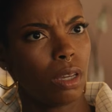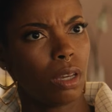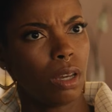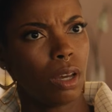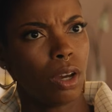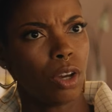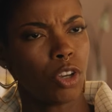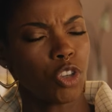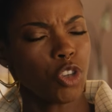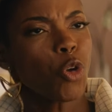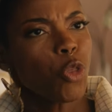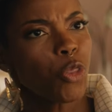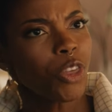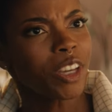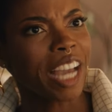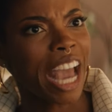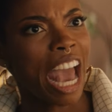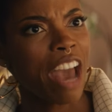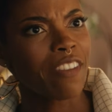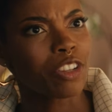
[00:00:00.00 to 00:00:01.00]
I mean, that's
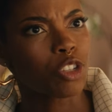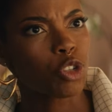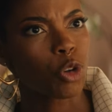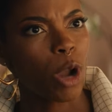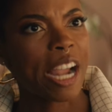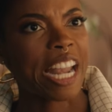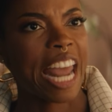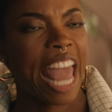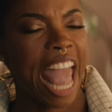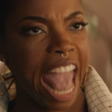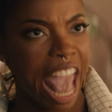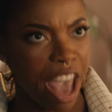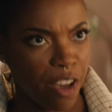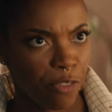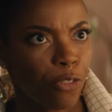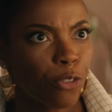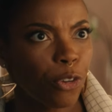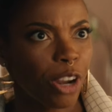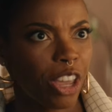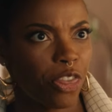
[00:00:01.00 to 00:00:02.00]
all it's supposed to be,
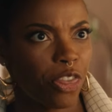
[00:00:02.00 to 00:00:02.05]
yeah?